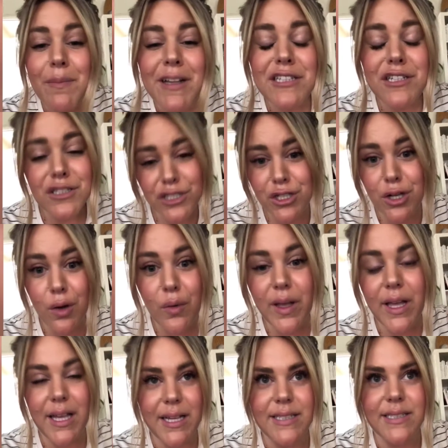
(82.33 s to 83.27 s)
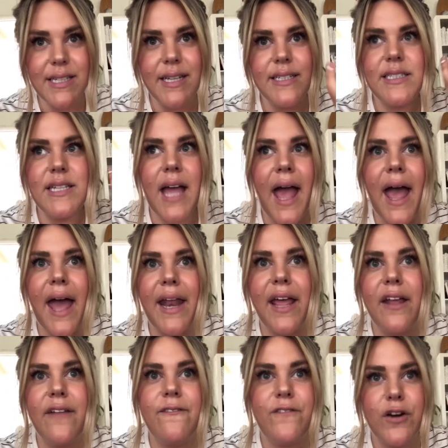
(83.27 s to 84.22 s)
makes it so easy to
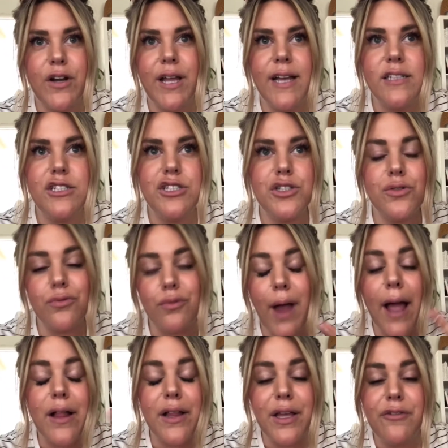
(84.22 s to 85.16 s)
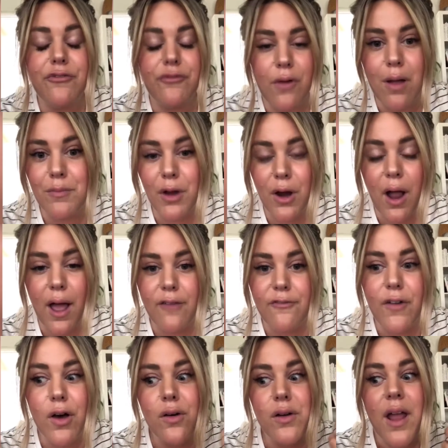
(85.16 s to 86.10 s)
edit footage directly from your
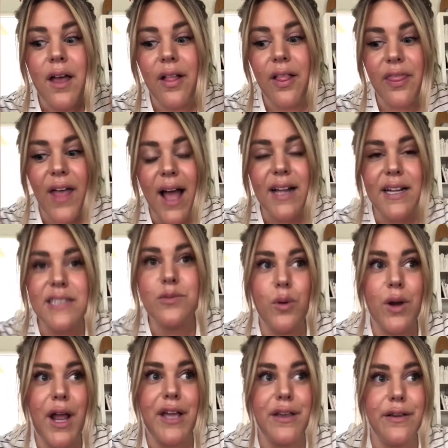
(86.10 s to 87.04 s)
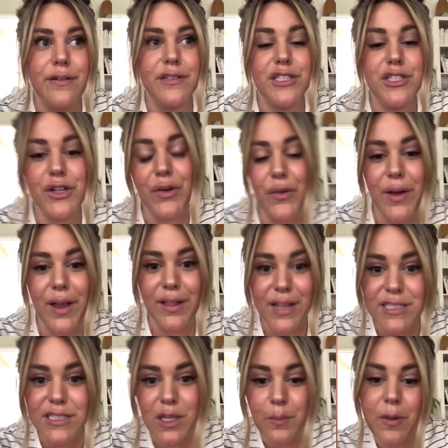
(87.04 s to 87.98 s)
iPhone. That is what I use to create
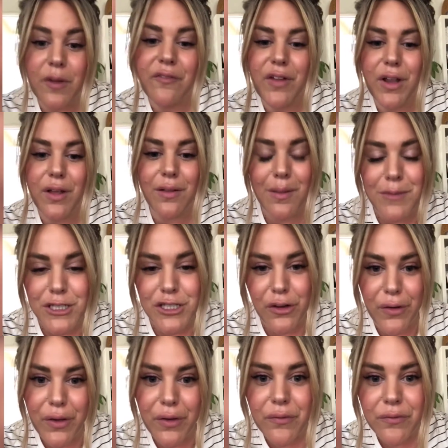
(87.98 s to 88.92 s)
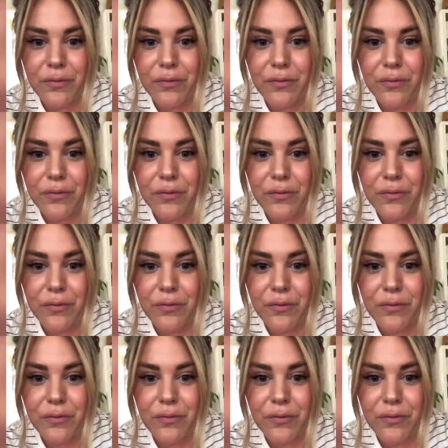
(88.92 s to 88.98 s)
this lookbook video. Let me show you.